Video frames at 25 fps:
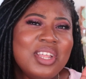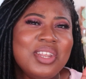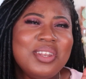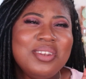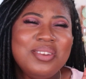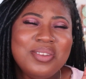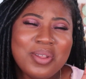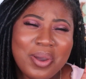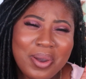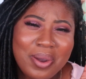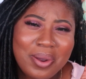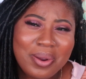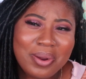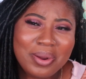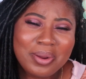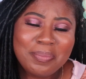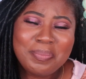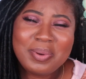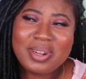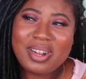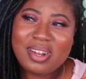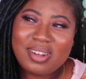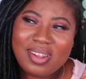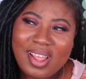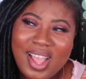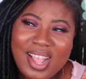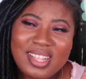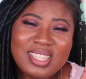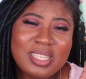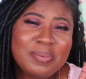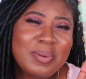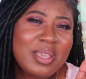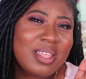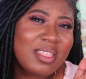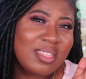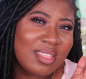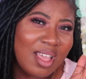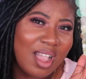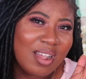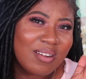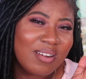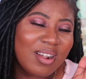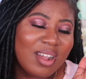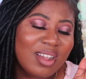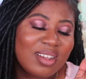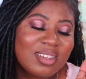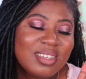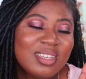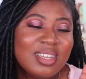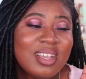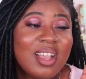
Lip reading: No, but I like to be thorough.